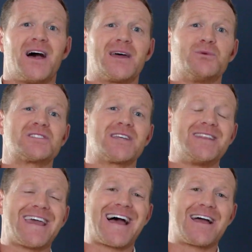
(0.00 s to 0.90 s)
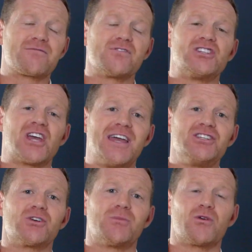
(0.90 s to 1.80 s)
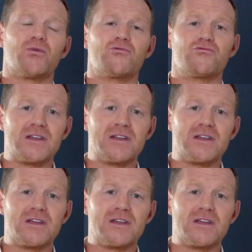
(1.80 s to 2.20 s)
And I would say the average HMO